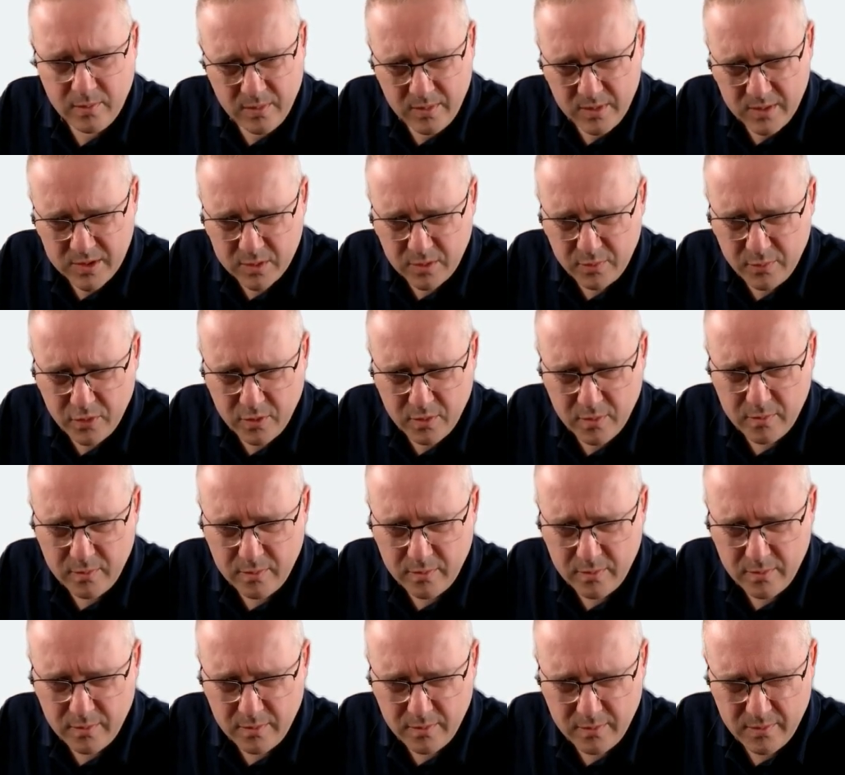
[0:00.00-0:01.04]
Should we put
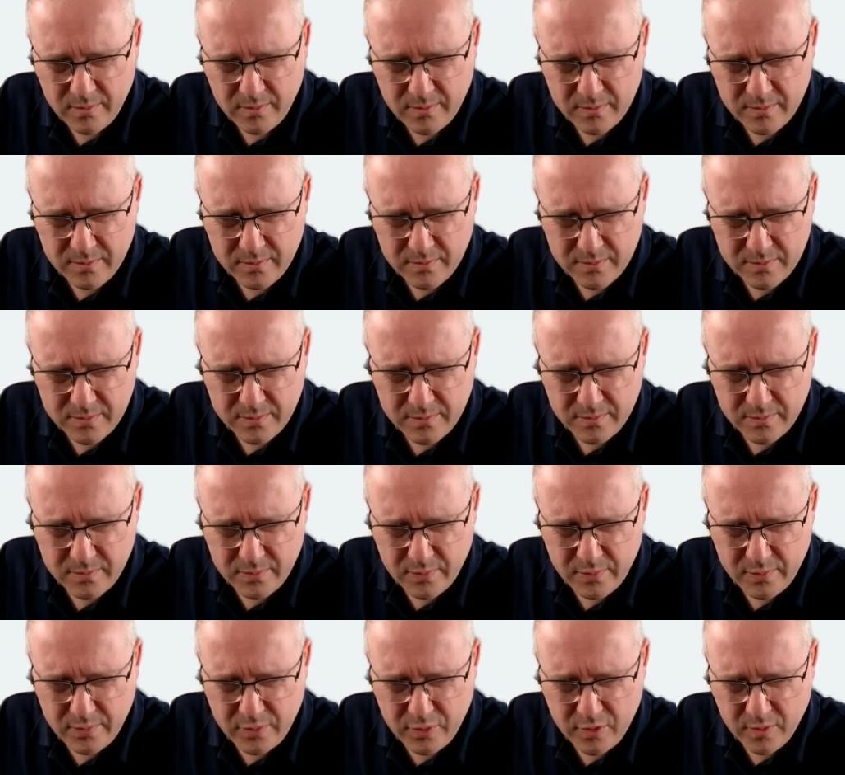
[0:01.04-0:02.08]

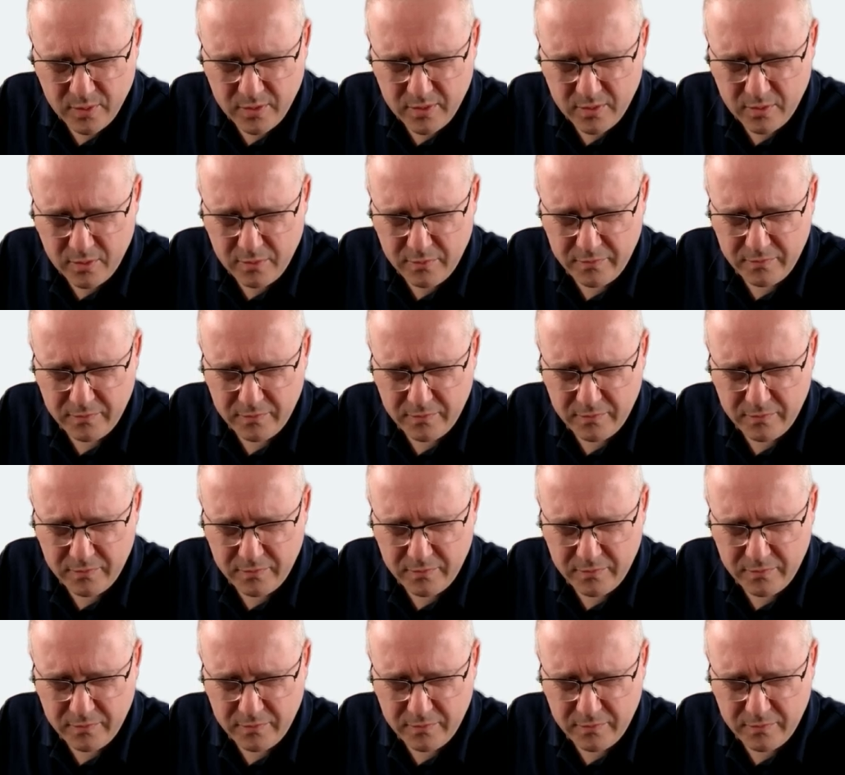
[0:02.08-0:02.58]
him on the roof?